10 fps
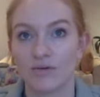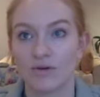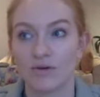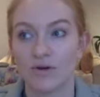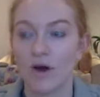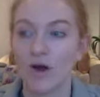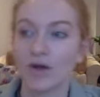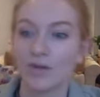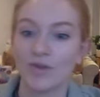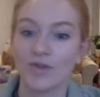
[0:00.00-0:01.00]
not
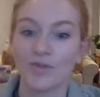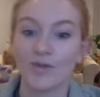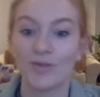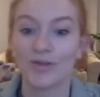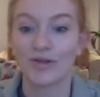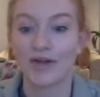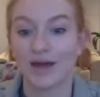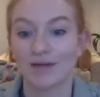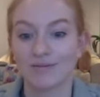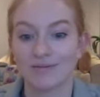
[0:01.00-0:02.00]
only with the people
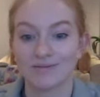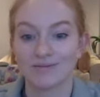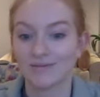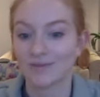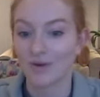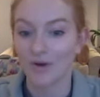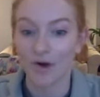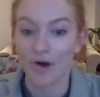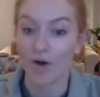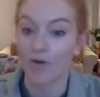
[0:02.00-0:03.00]
that
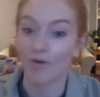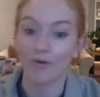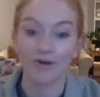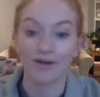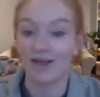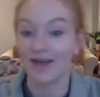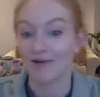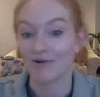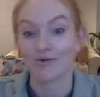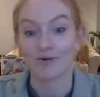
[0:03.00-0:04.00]
are already
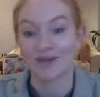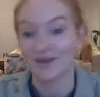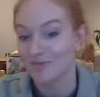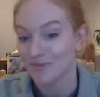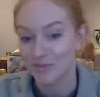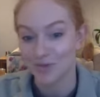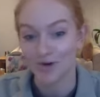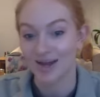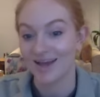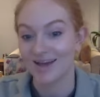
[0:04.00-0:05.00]
here, already bought
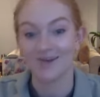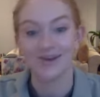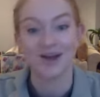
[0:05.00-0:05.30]
in,